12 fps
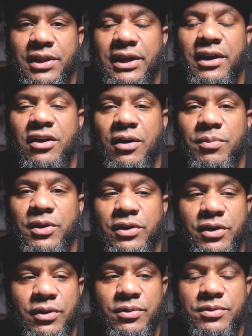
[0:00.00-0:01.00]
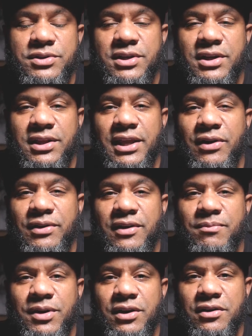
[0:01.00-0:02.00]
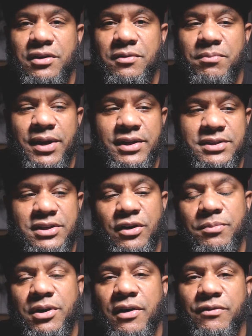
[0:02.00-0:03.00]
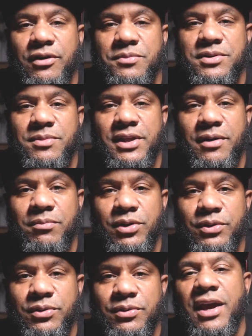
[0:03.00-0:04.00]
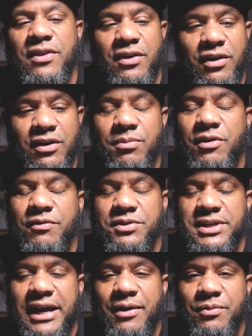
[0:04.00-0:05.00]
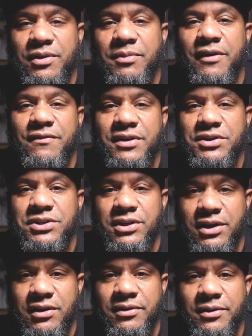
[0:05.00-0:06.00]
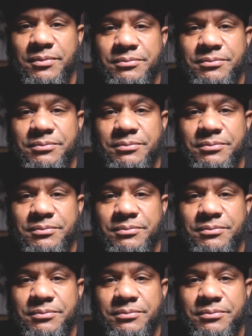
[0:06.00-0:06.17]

lay a couple of coats, and that'll give me a good base to help cover up some of that blue. And then I'll come over top with my finishing color.